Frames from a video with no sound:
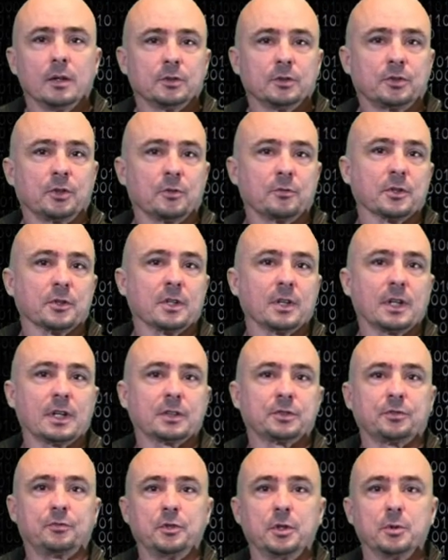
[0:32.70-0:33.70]
So for the
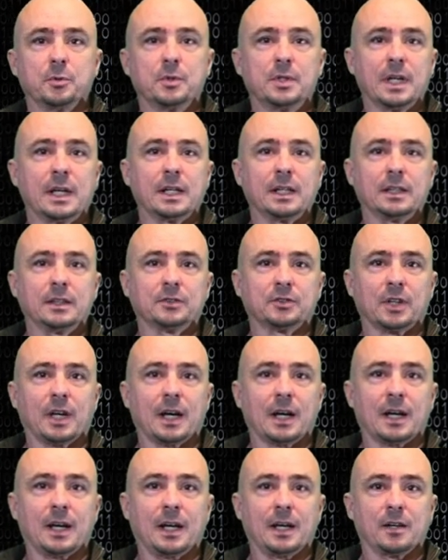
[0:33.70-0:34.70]
last few days,
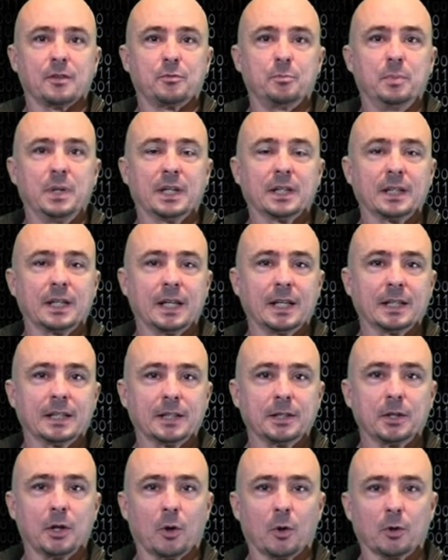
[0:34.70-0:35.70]
I have been in
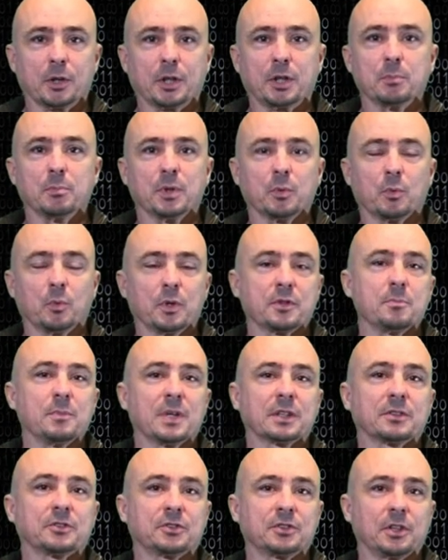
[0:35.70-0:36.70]
an argument with
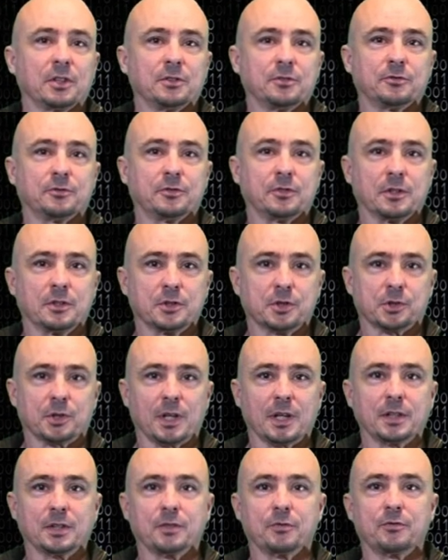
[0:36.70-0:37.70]
myself,
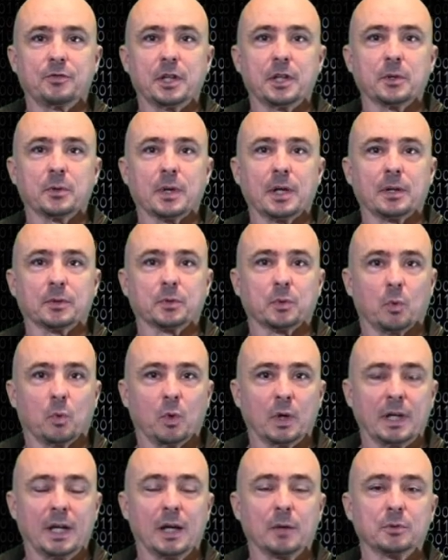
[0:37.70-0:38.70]
trying to figure out
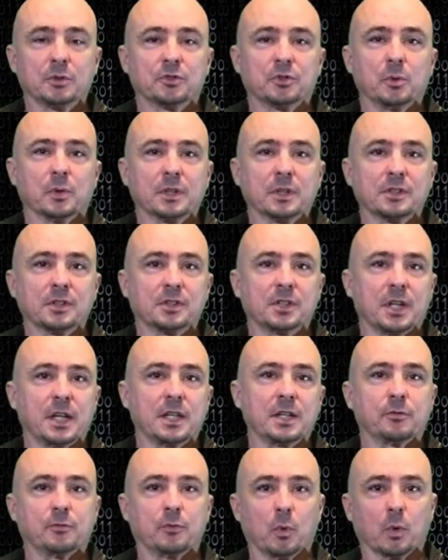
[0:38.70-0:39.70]
what I was going to
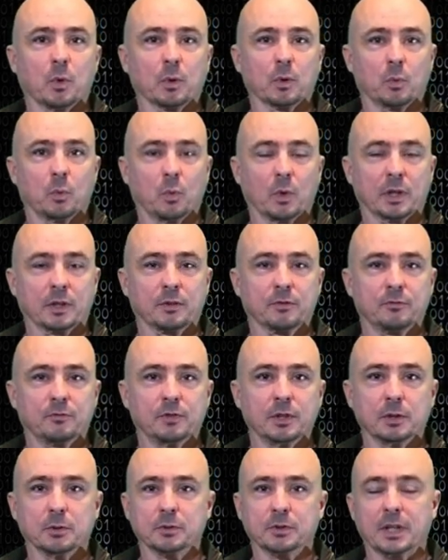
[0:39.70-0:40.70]
take for Winter
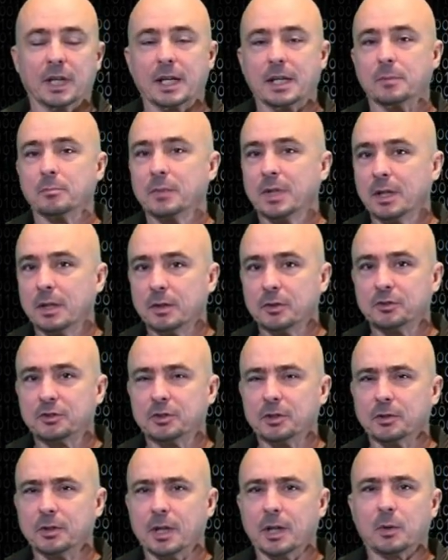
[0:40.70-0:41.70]
Field Day.
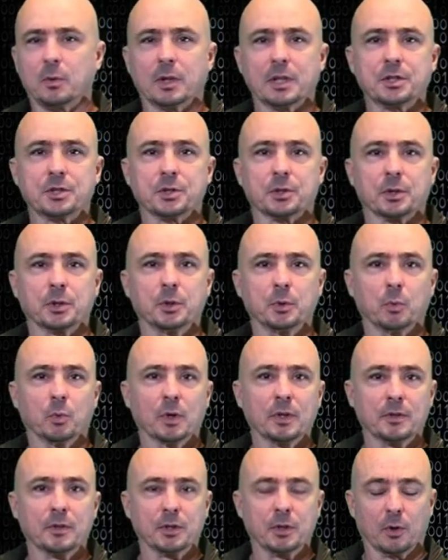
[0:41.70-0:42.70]
Still not quite sure who
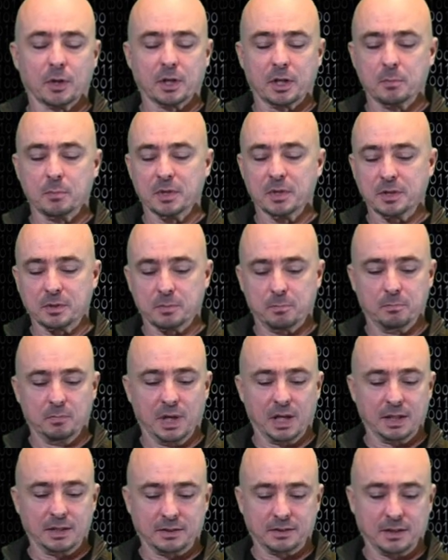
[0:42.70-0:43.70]
won the argument,
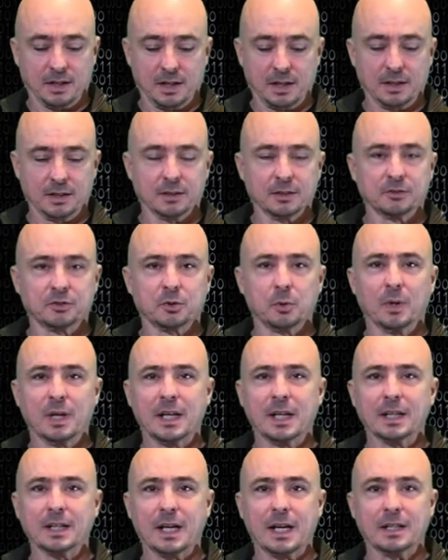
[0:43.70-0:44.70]
but uh, let's go
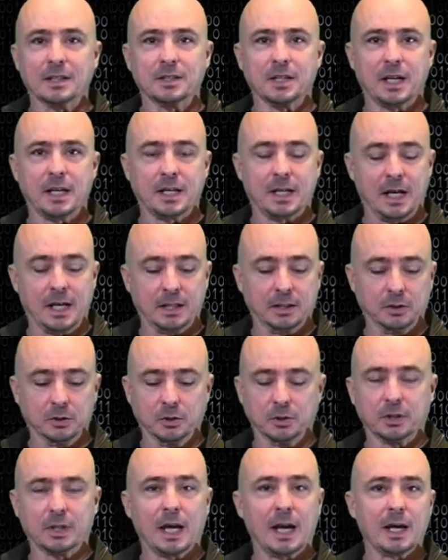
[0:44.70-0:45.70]
ahead and take a
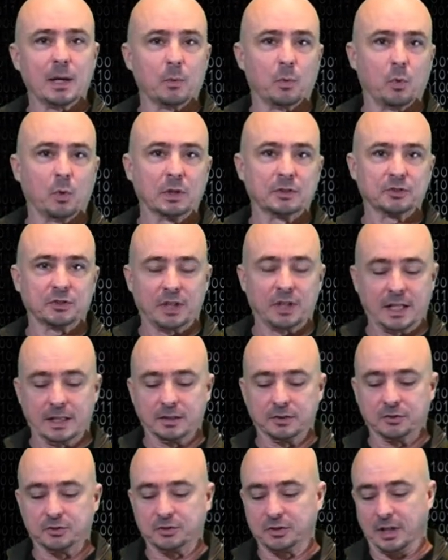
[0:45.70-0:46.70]
look at what's
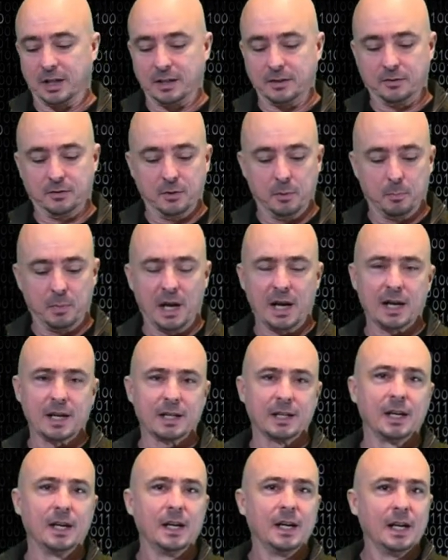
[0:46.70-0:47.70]
inside the
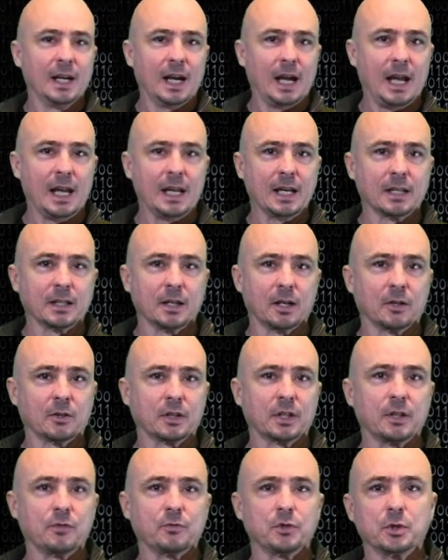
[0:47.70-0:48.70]
bag, and I'll
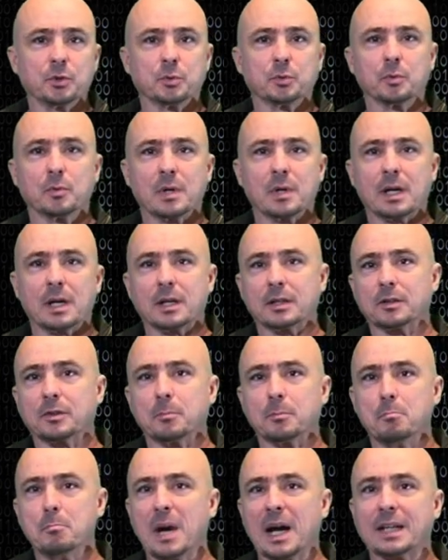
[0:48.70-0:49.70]
give you uh,
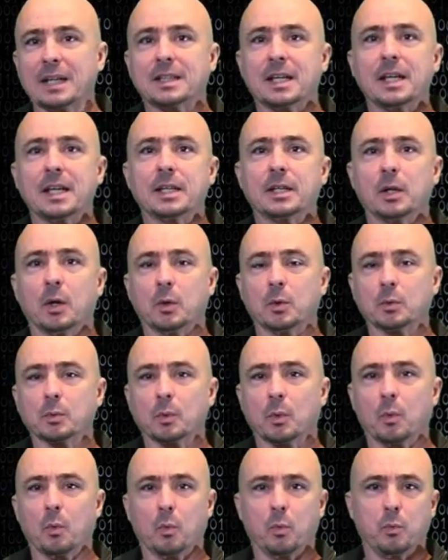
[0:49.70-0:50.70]
my take
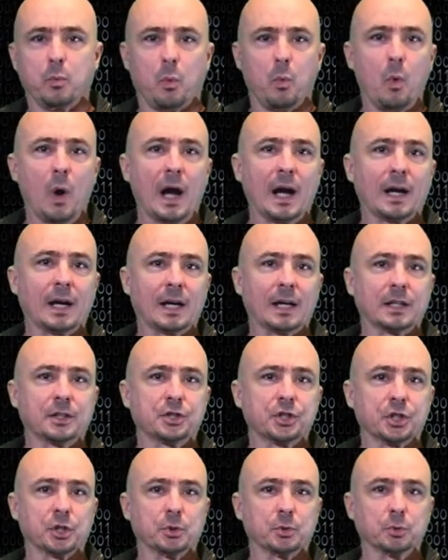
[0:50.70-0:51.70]
on why I
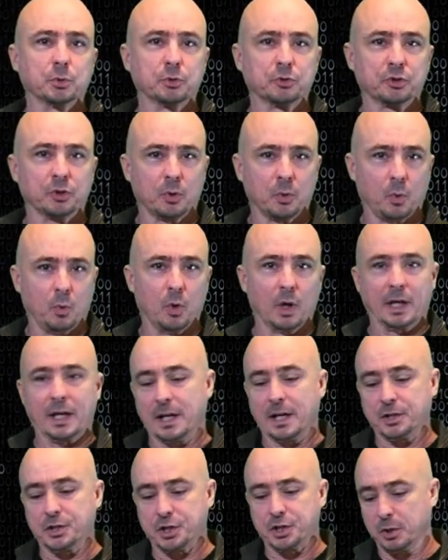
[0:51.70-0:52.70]
chose what
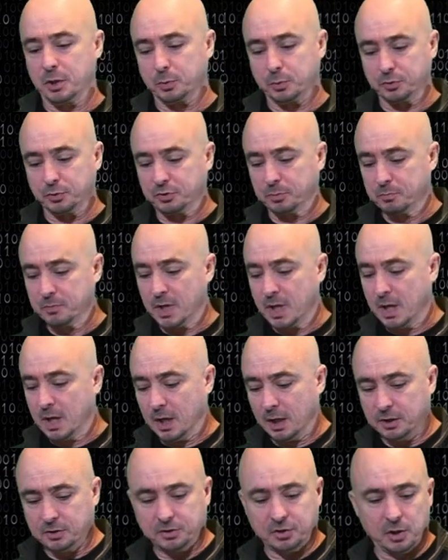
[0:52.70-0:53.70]
I chose.
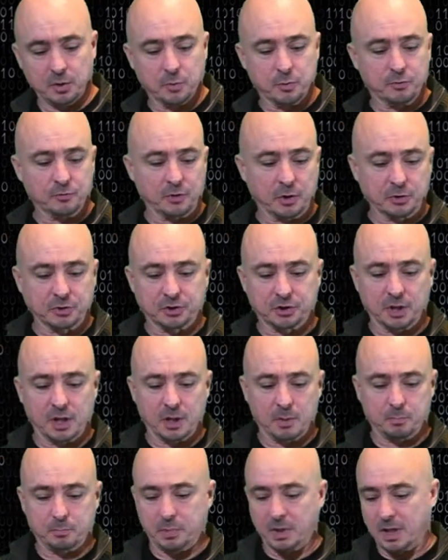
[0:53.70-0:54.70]
So first
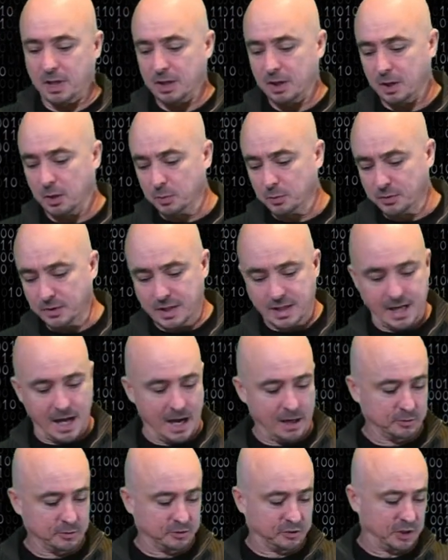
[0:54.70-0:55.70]
up, uh, on the
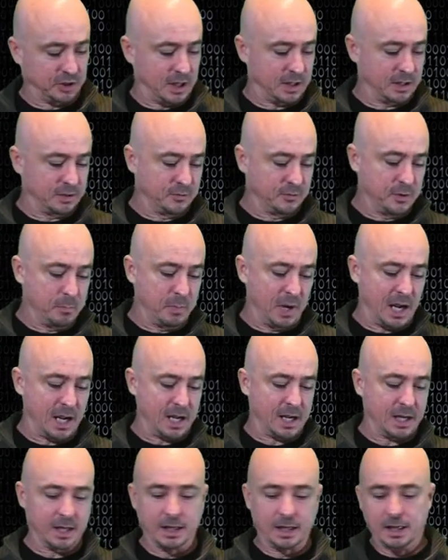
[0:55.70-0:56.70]
outside of the
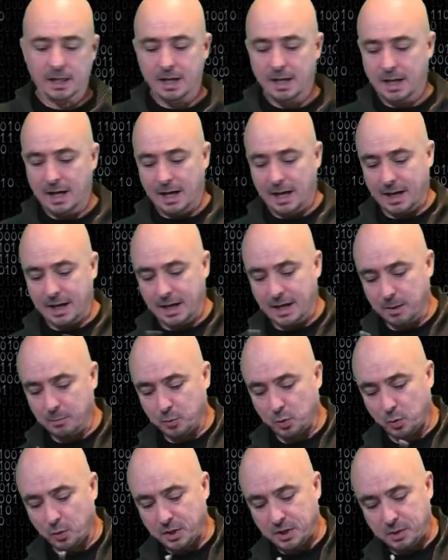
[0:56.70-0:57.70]
bag, I
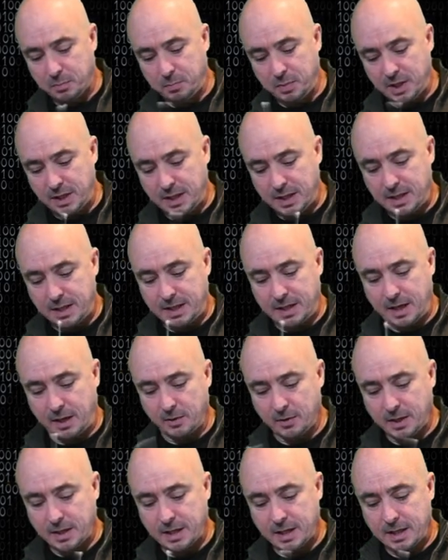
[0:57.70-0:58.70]
am going to be
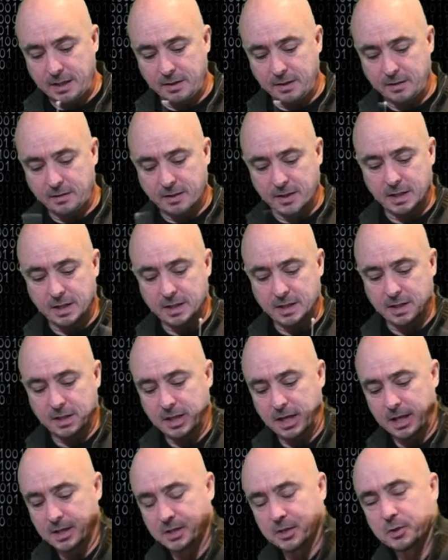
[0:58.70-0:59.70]
carrying the
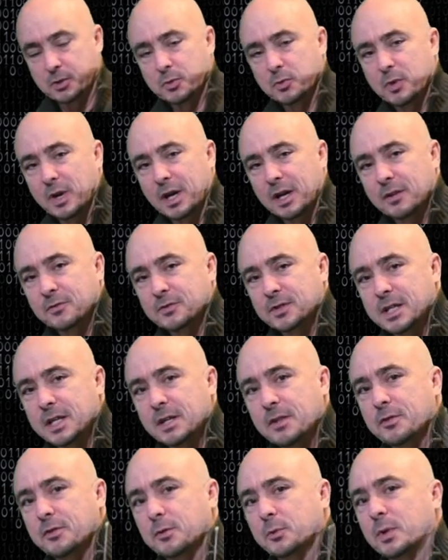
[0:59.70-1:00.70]
Yaesu F
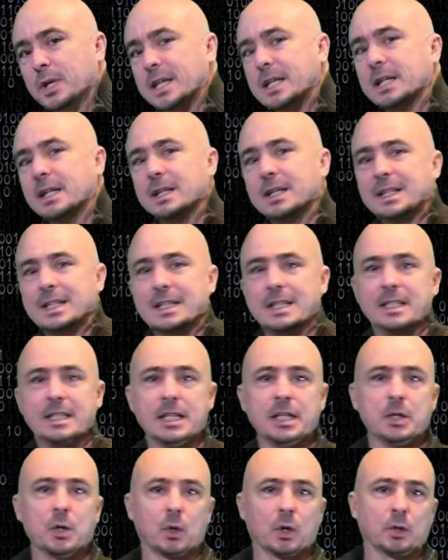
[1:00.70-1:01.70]
T three
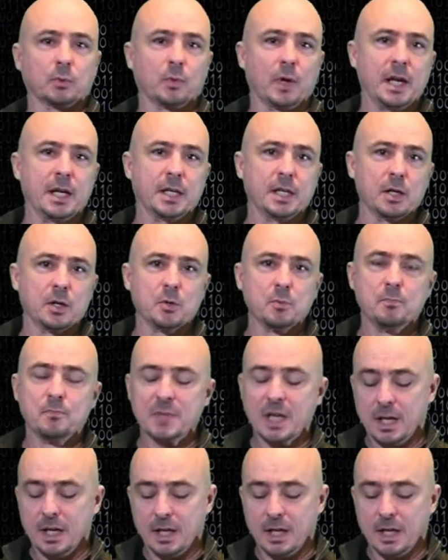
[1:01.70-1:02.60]
D R radio.